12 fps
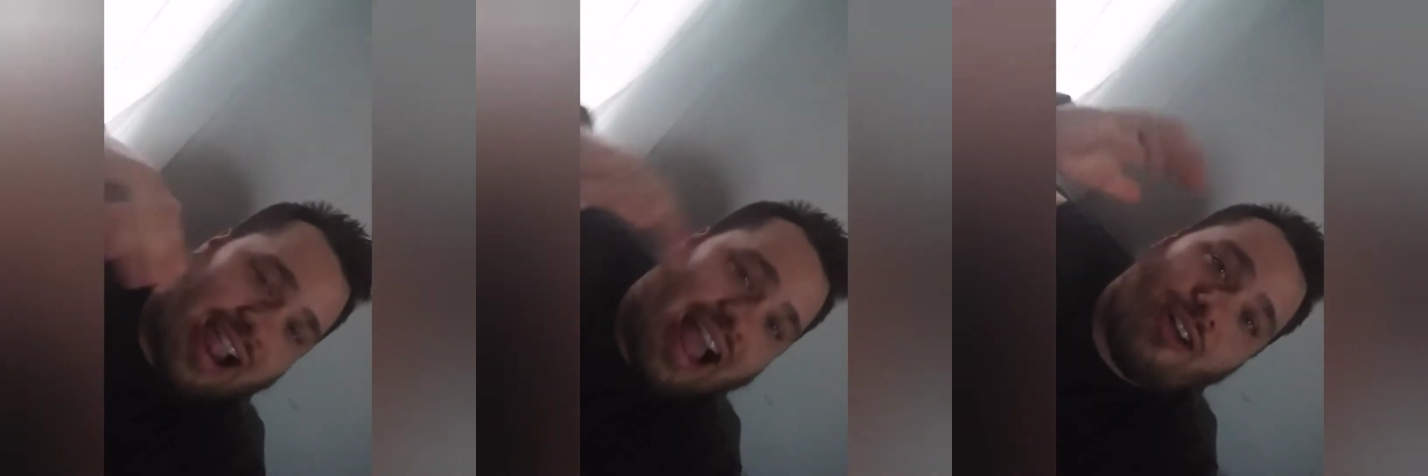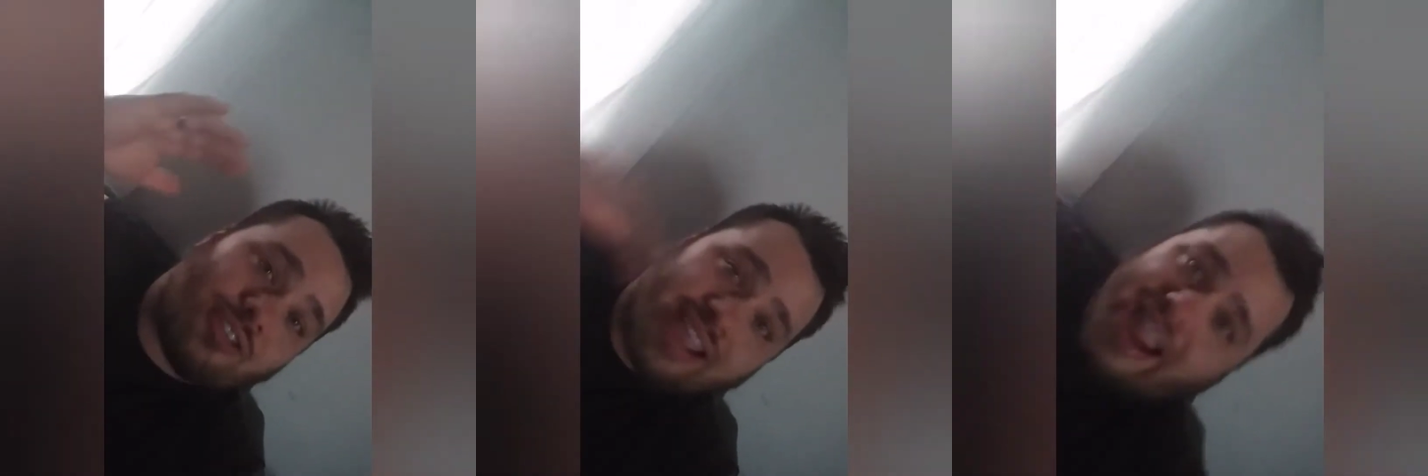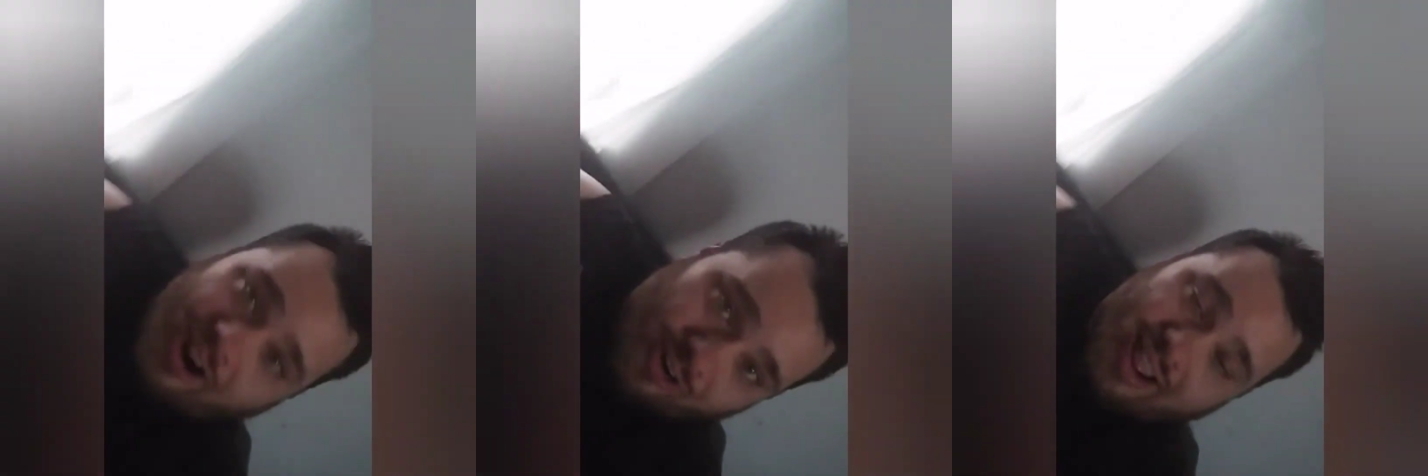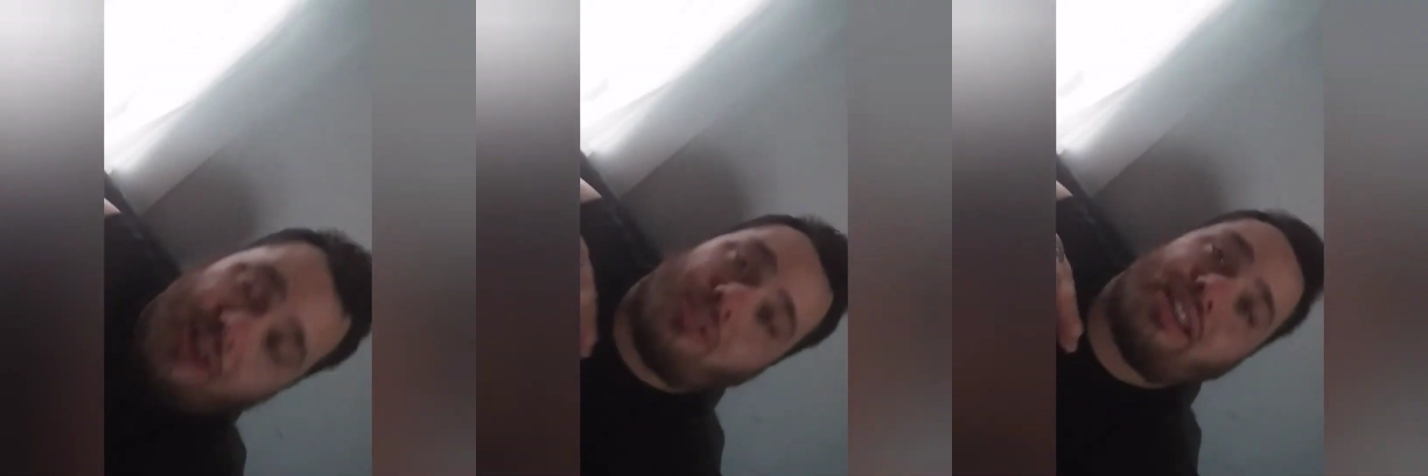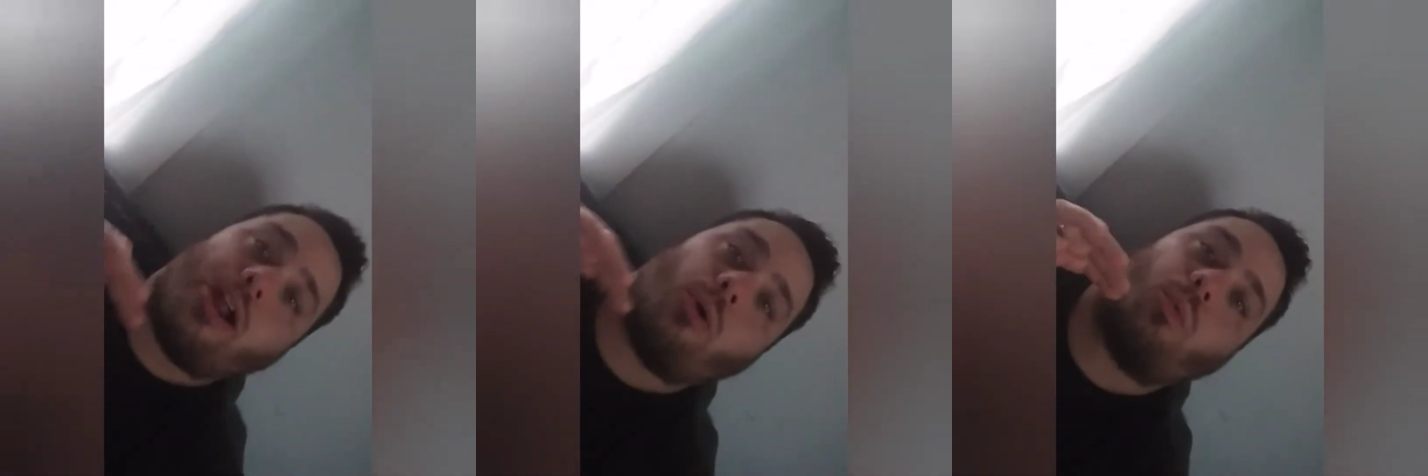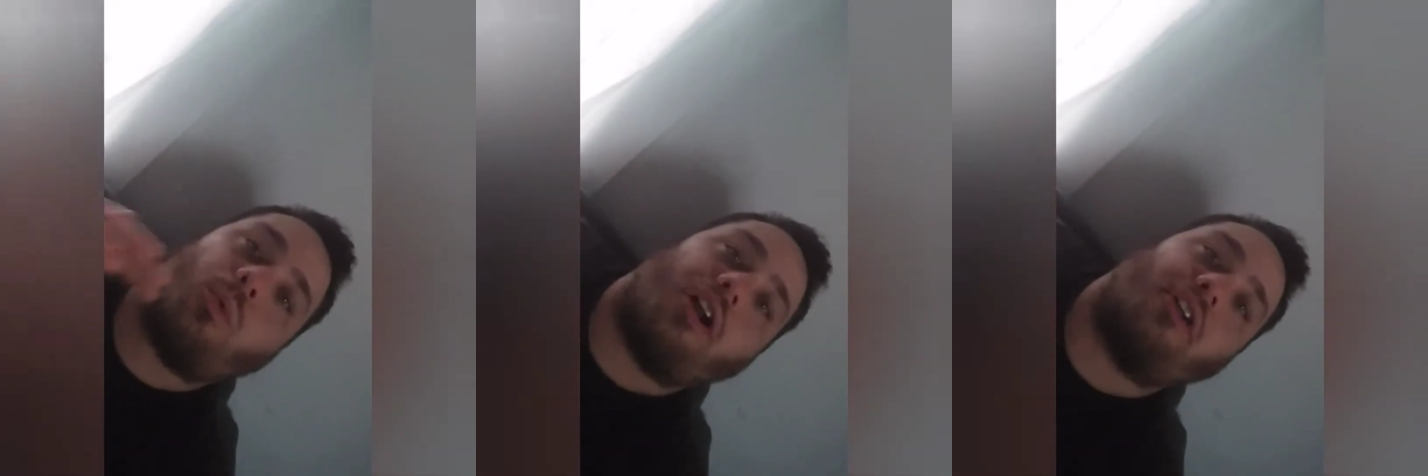I don't care. I don't care
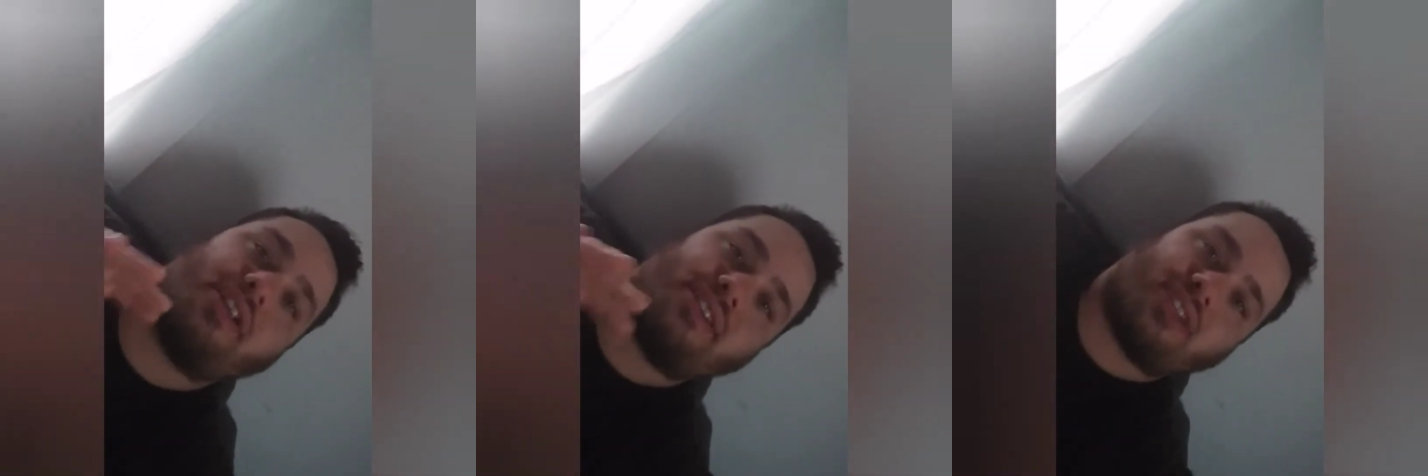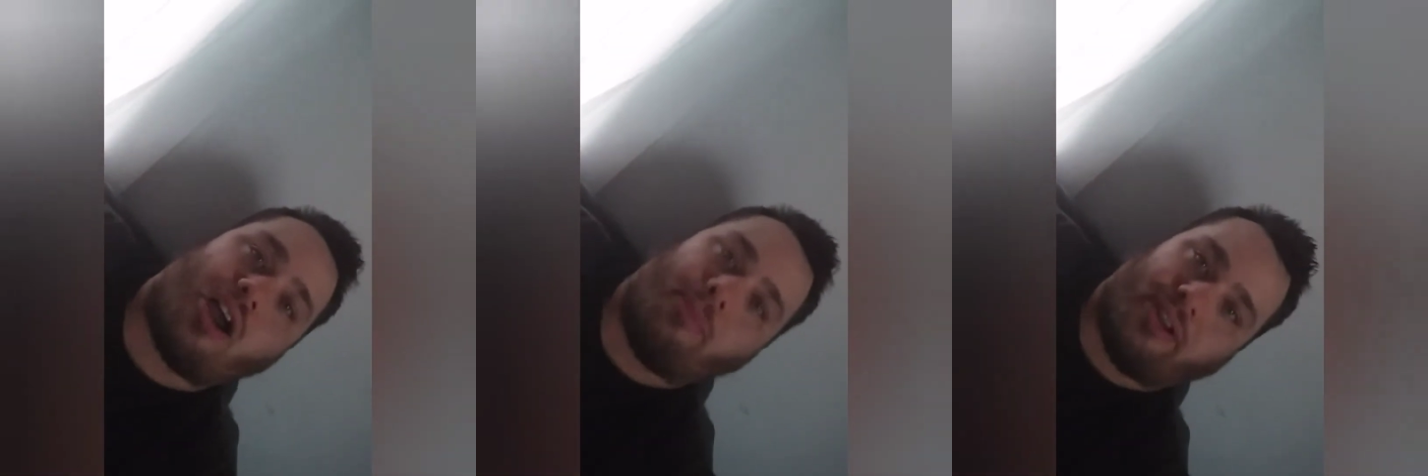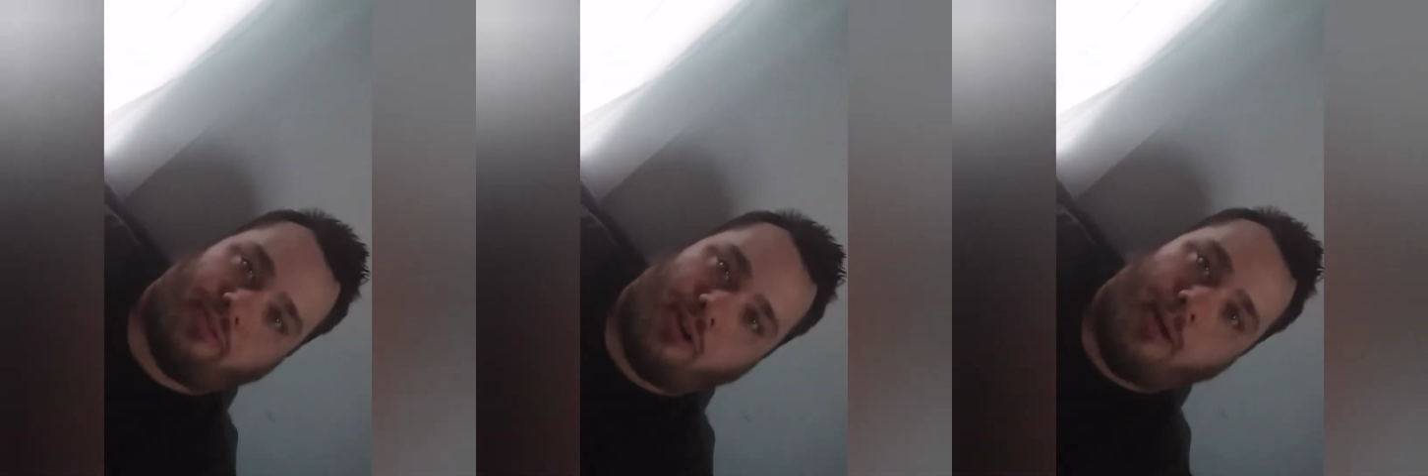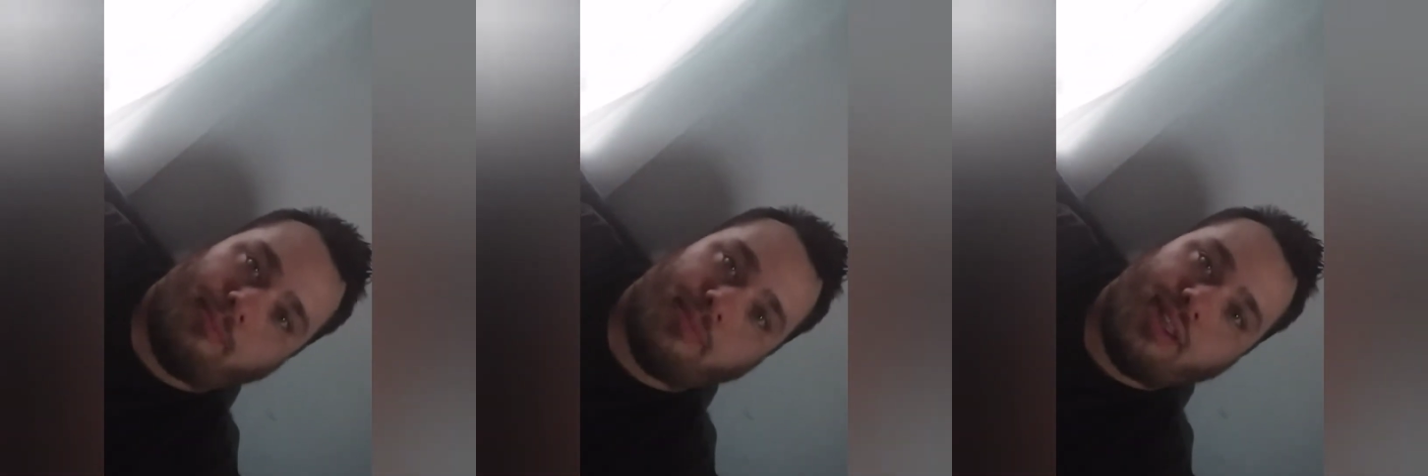where it's coming from.